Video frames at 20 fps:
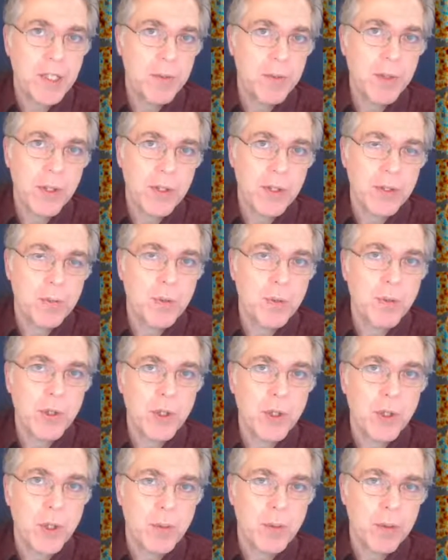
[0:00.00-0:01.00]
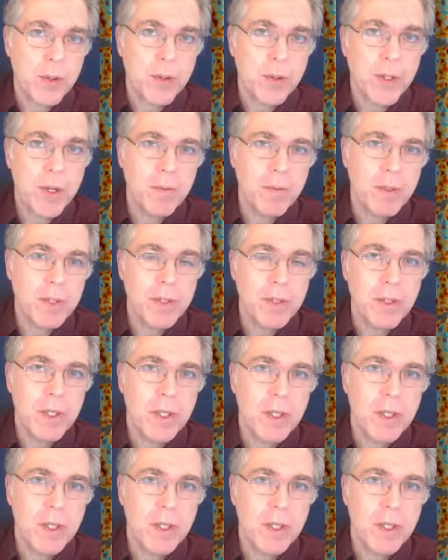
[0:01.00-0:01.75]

because when we talk about thermal